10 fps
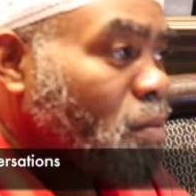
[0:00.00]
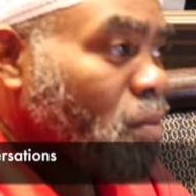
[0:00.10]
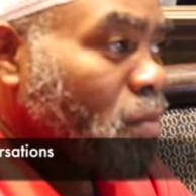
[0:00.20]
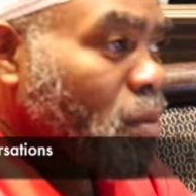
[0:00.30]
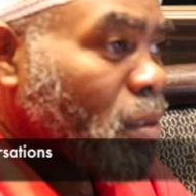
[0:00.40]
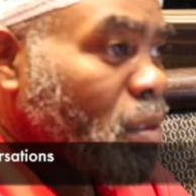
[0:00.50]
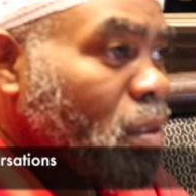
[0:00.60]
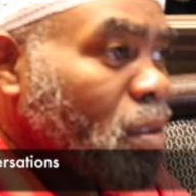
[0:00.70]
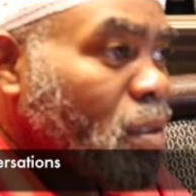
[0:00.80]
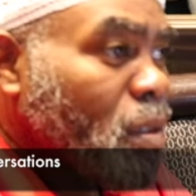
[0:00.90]
for
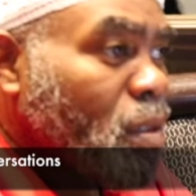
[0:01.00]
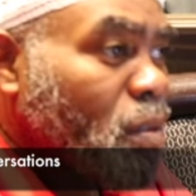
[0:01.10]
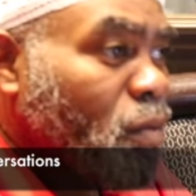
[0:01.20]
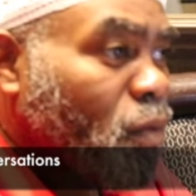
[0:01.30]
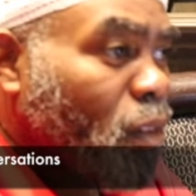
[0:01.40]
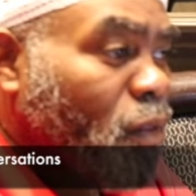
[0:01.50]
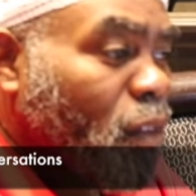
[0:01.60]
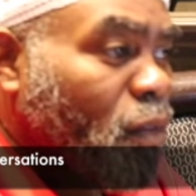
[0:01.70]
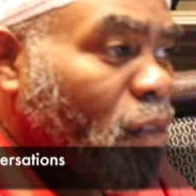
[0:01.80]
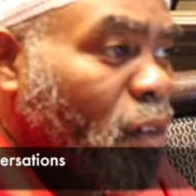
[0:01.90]
for,
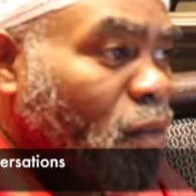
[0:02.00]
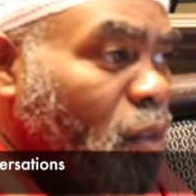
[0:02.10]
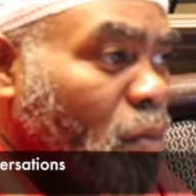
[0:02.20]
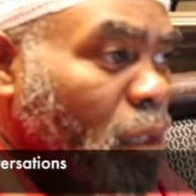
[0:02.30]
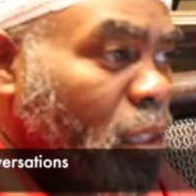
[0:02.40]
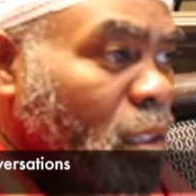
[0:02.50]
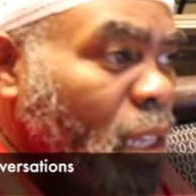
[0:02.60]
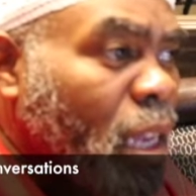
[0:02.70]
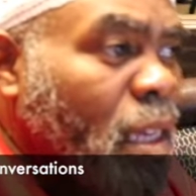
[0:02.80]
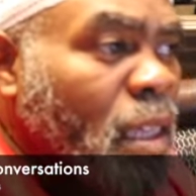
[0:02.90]
for, for, for
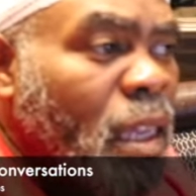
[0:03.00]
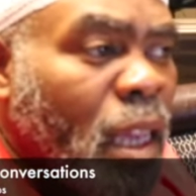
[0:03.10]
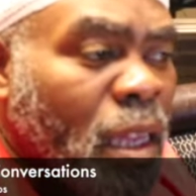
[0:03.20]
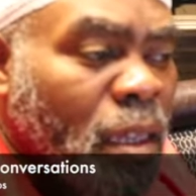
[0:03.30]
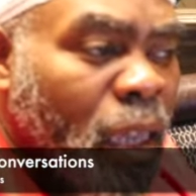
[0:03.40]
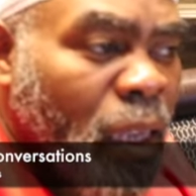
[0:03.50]
entertaining and,